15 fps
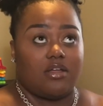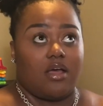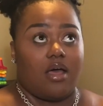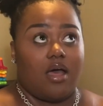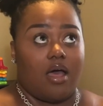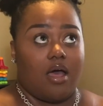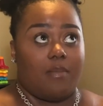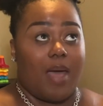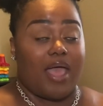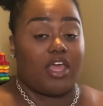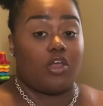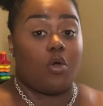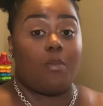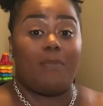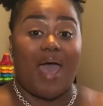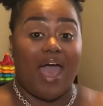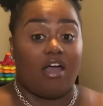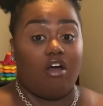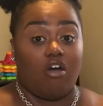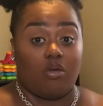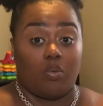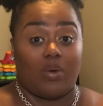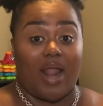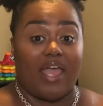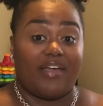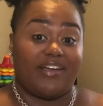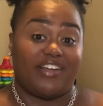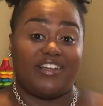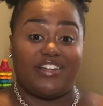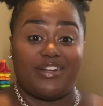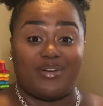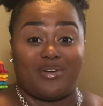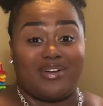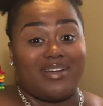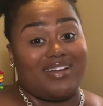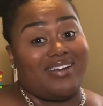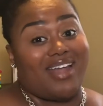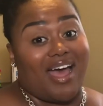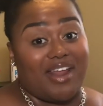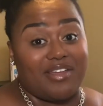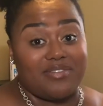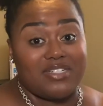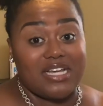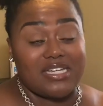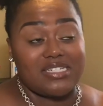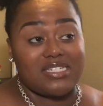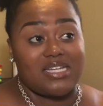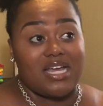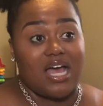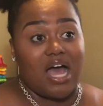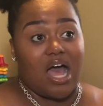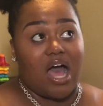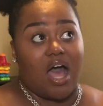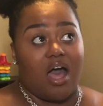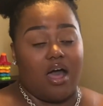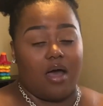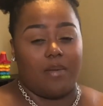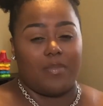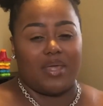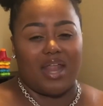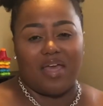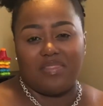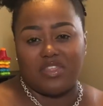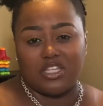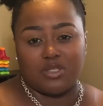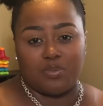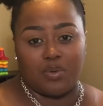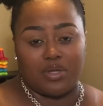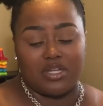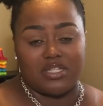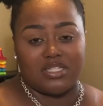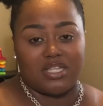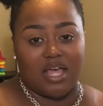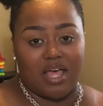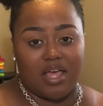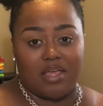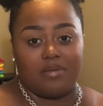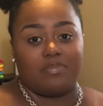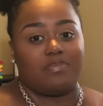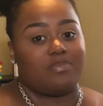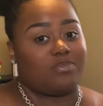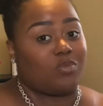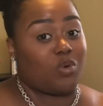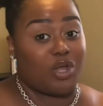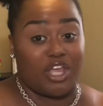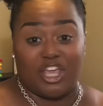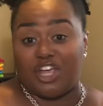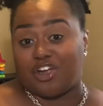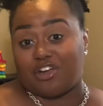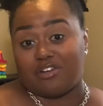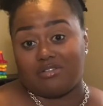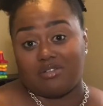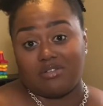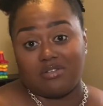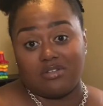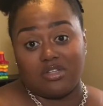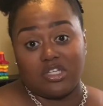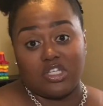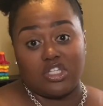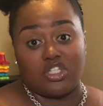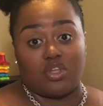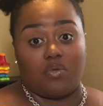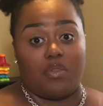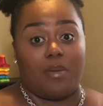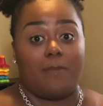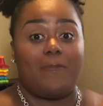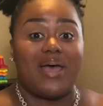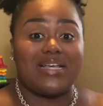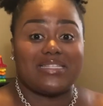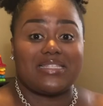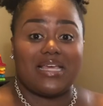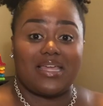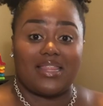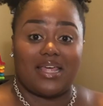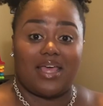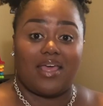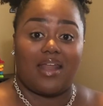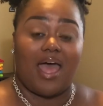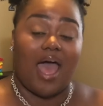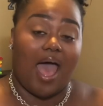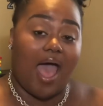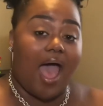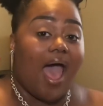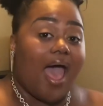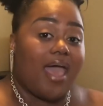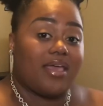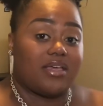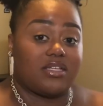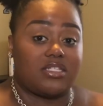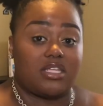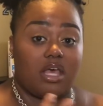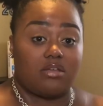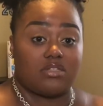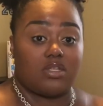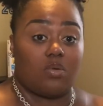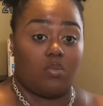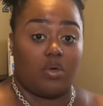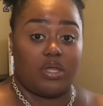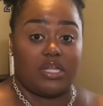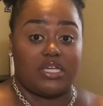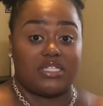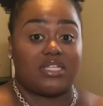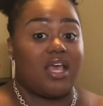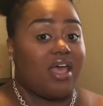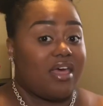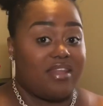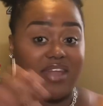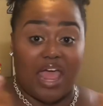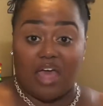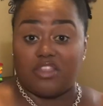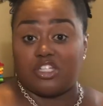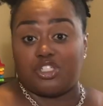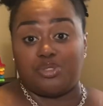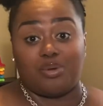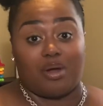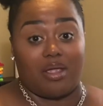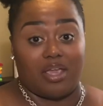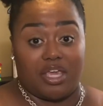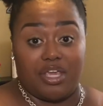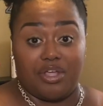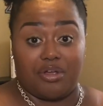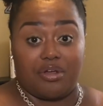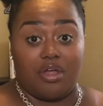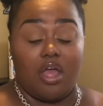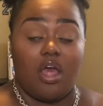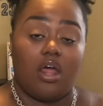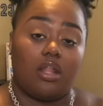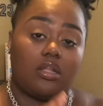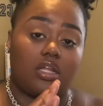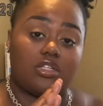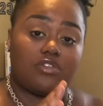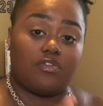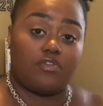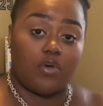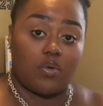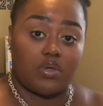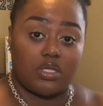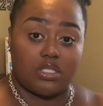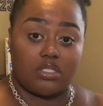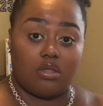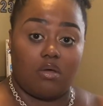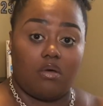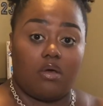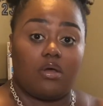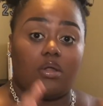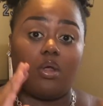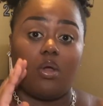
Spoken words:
I could go back on what I could or could not have done. And at this point in time, we're here. So the best thing that I could tell someone is, now that you are here, let's focus on